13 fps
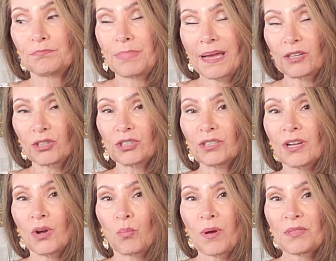better,
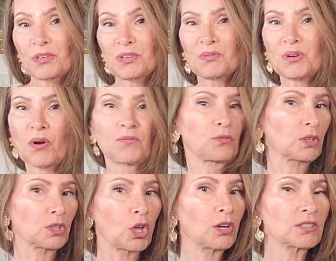whether you go for
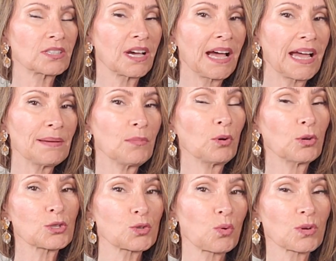a long time
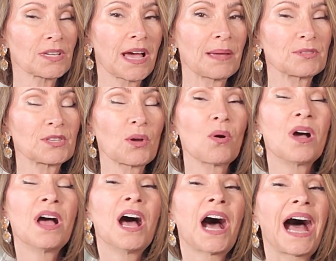or a short time. So
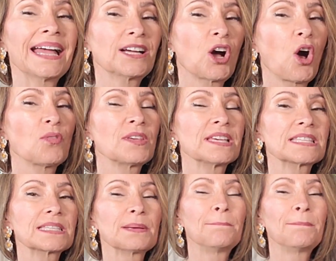I call
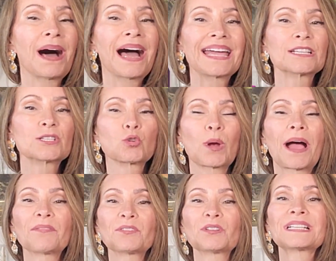this my
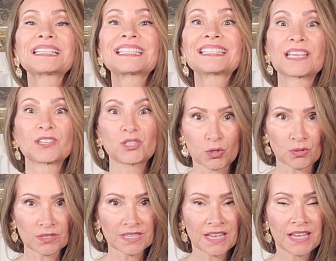travel
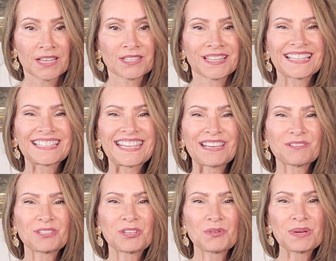essentials. So let's
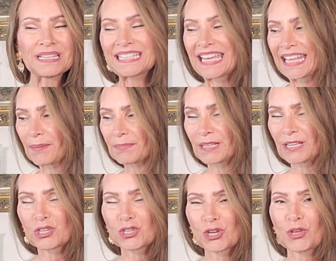get to it, and I'm going
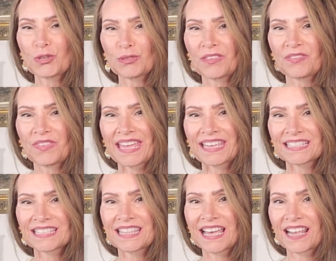to show you the
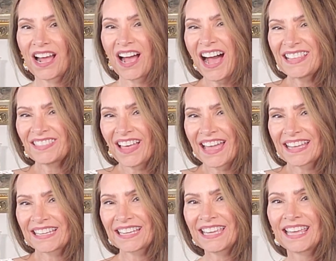things that I
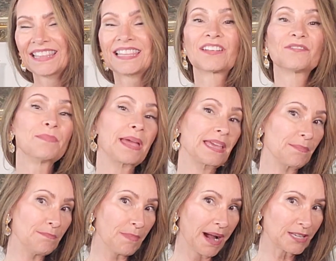like that have
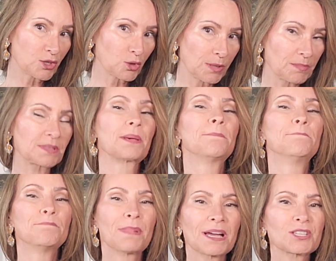made my trips
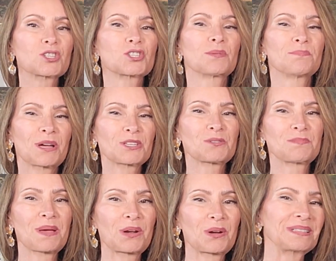much,
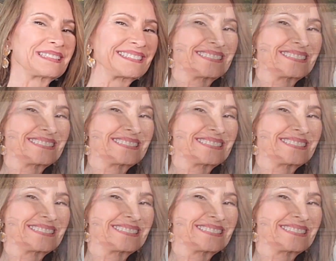much better.